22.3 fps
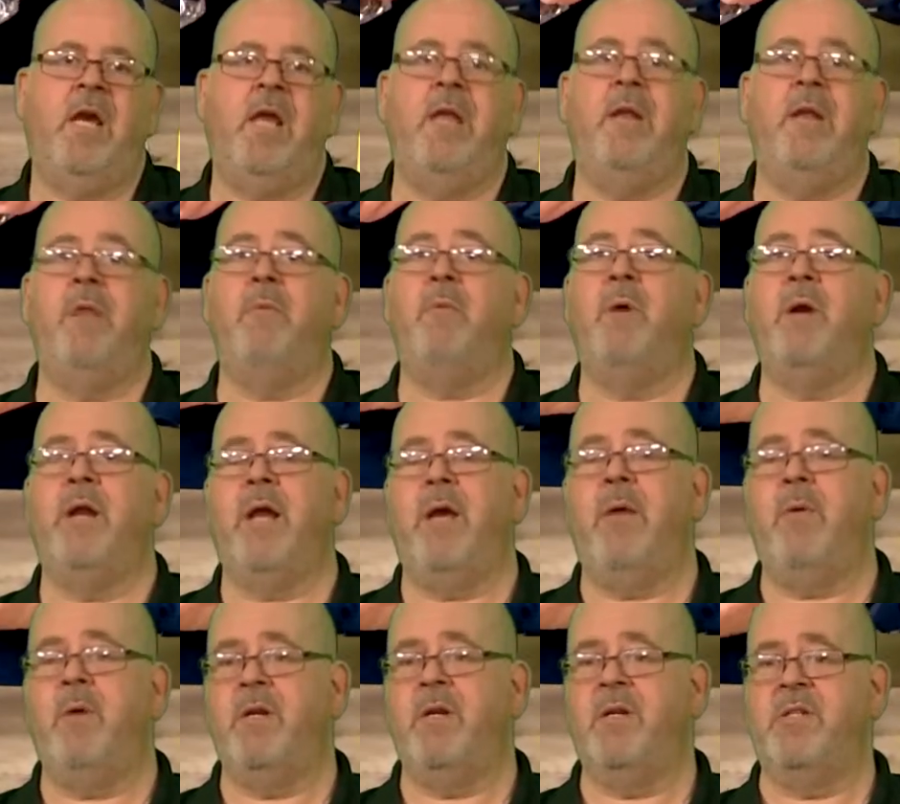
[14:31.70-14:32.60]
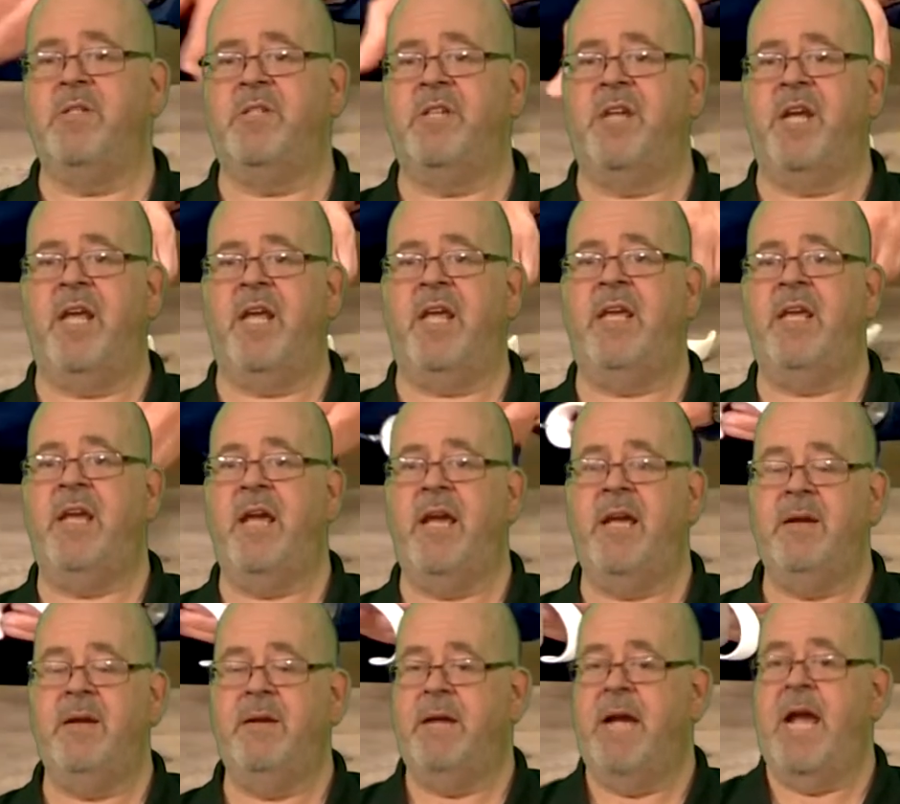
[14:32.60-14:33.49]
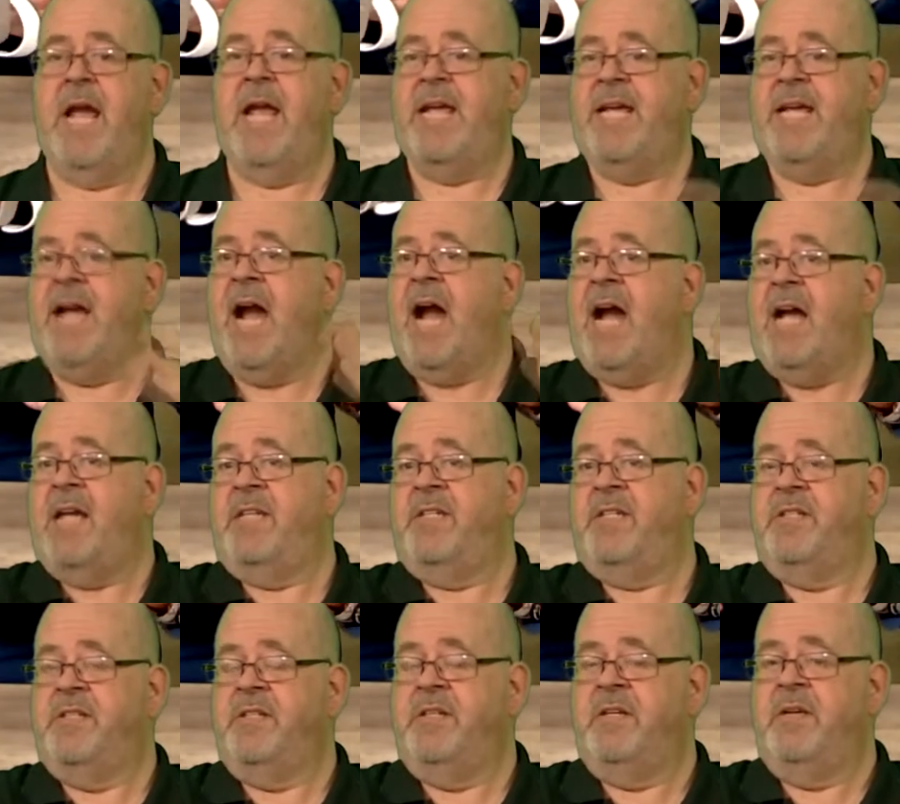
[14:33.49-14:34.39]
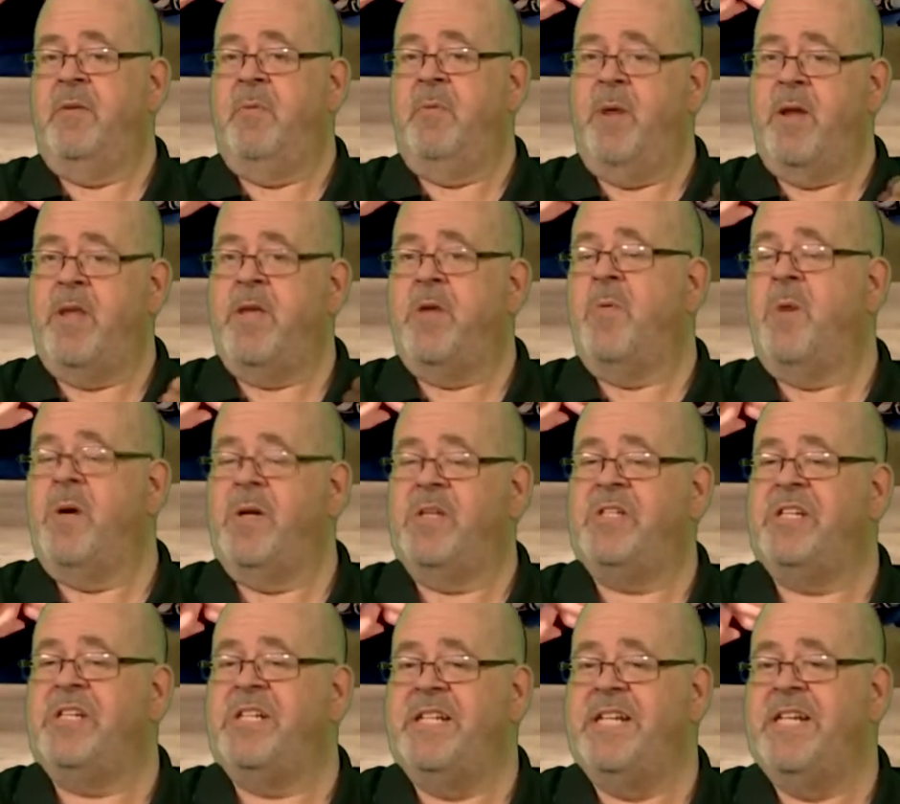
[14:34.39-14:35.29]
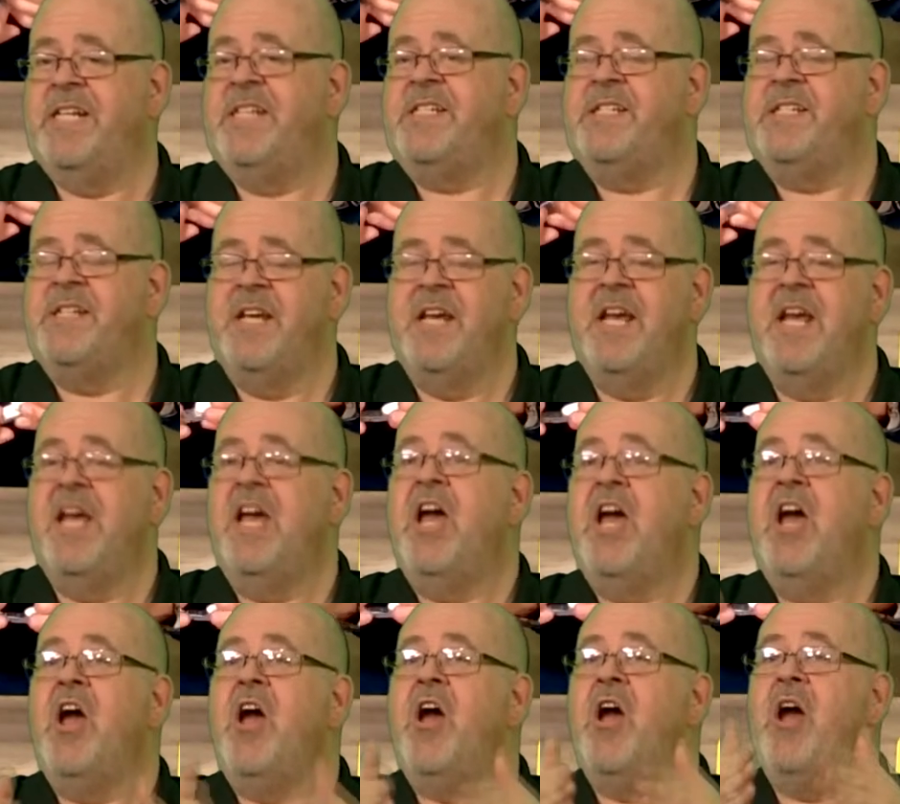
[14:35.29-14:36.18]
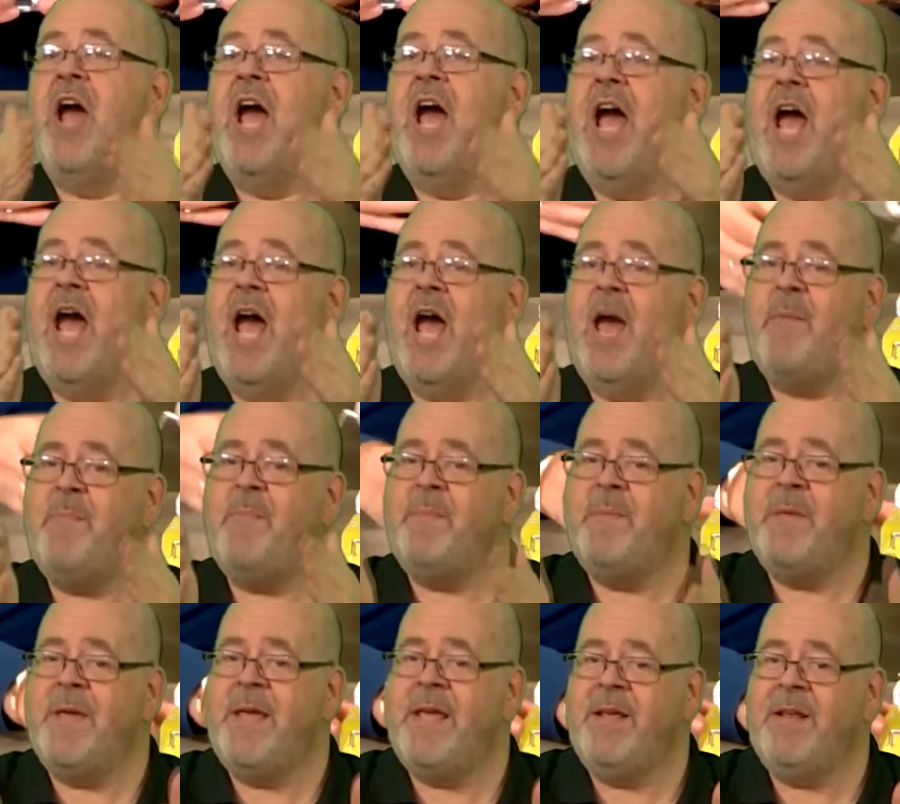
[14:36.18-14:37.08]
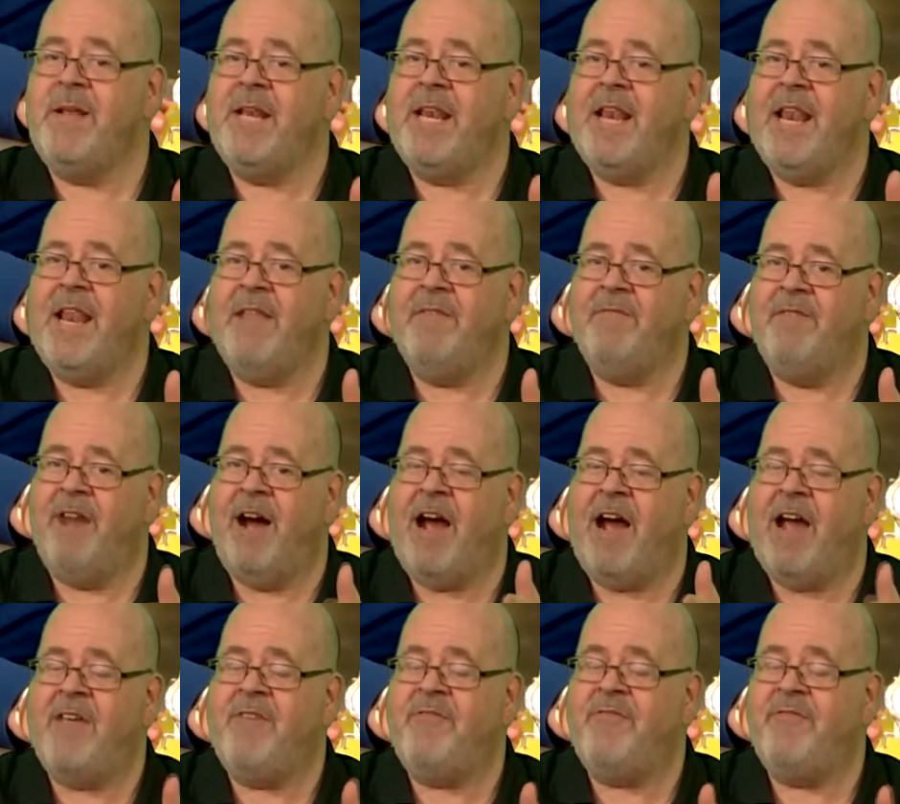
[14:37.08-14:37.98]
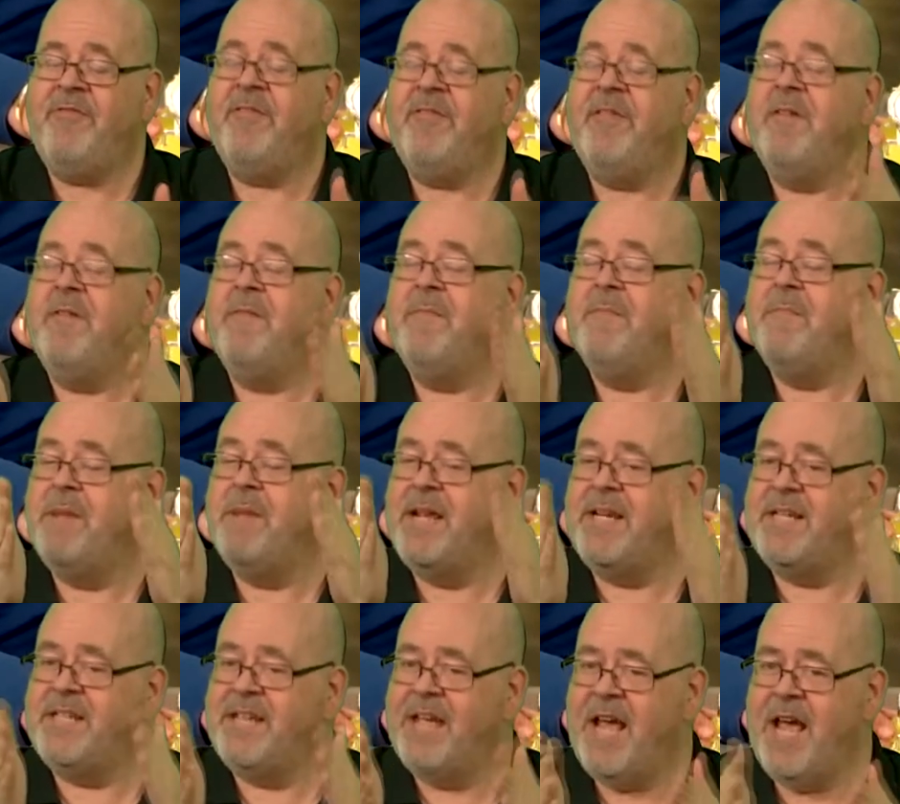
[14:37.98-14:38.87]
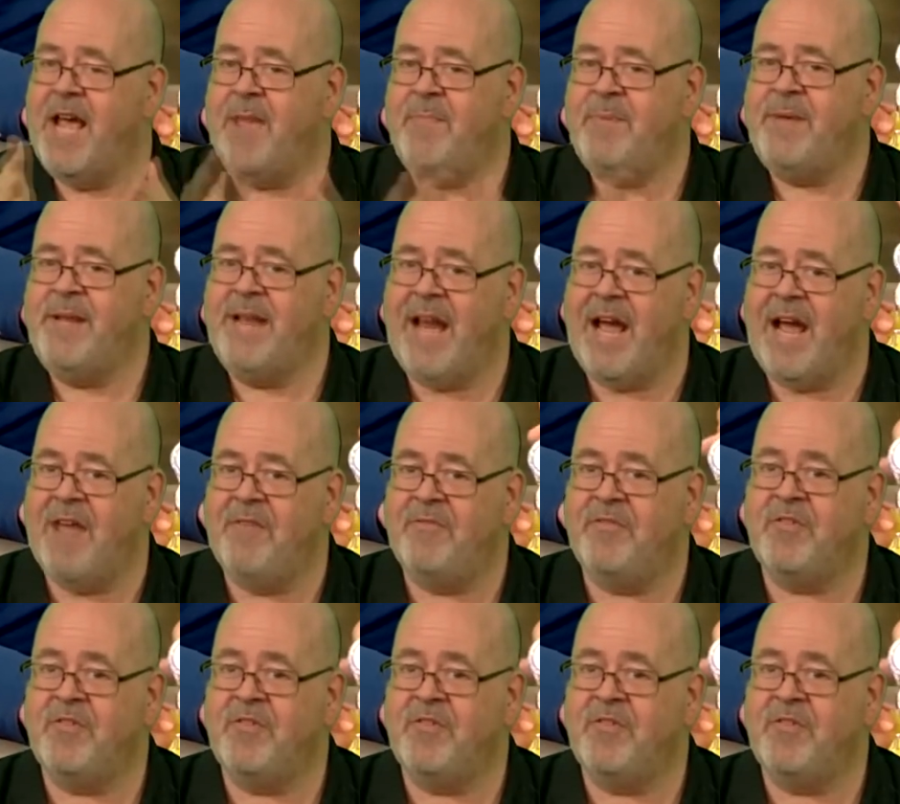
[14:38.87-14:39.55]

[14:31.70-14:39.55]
and what I want to say, hey guys, when you're watching this, a happy wife makes a happy life.